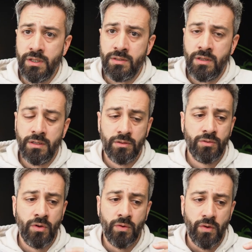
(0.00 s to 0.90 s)
these things.
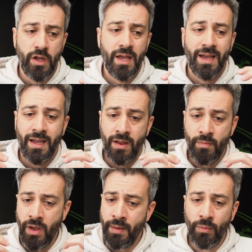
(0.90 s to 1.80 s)
So
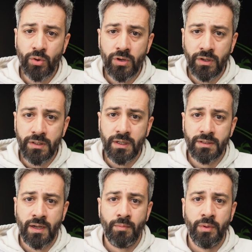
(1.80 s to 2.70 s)
a more concrete
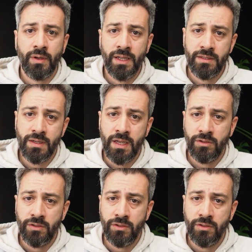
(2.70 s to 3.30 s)
example, let's say